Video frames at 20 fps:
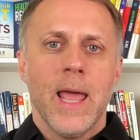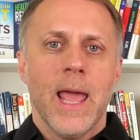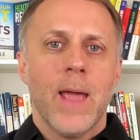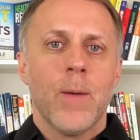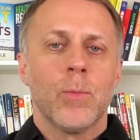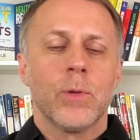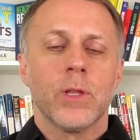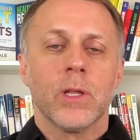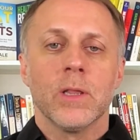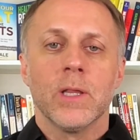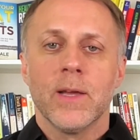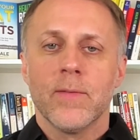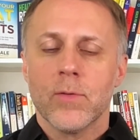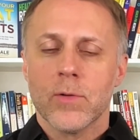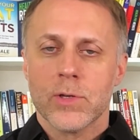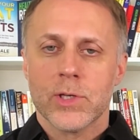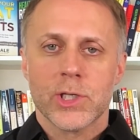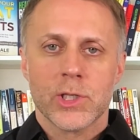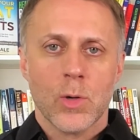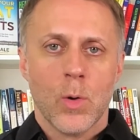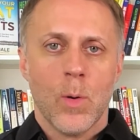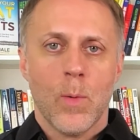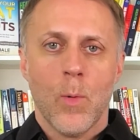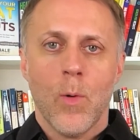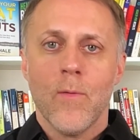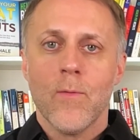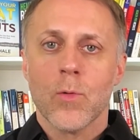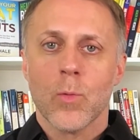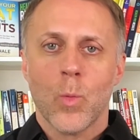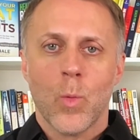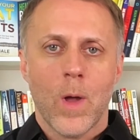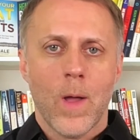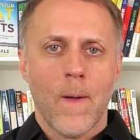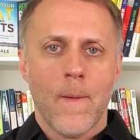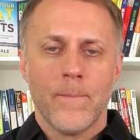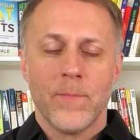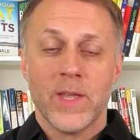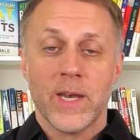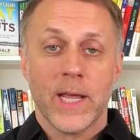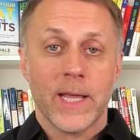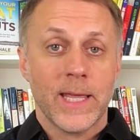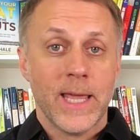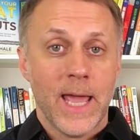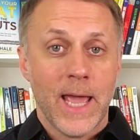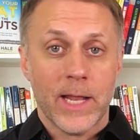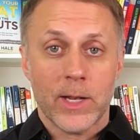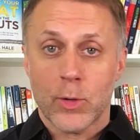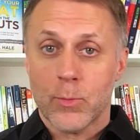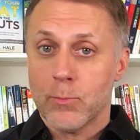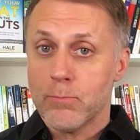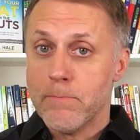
and when the liver is so overwhelmed that it can't